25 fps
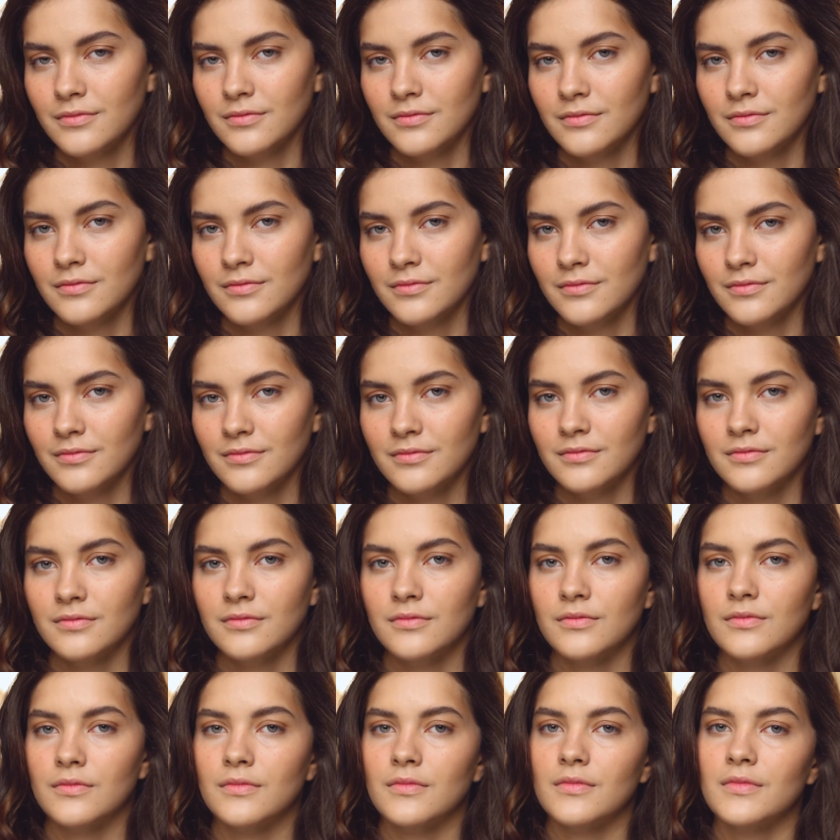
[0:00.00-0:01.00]

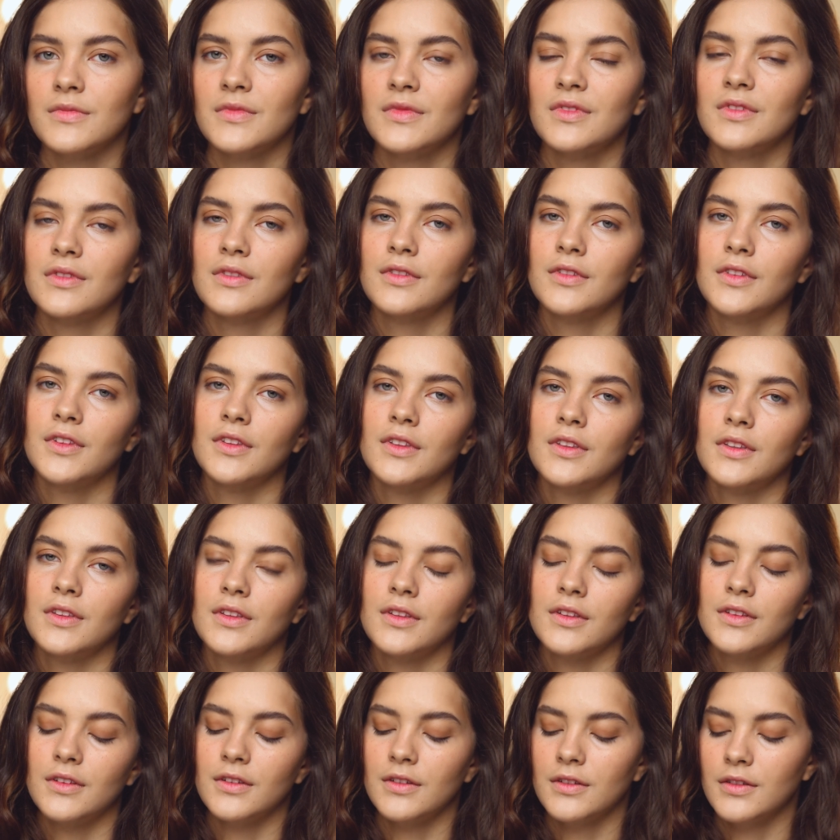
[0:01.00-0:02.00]
(no one is talking)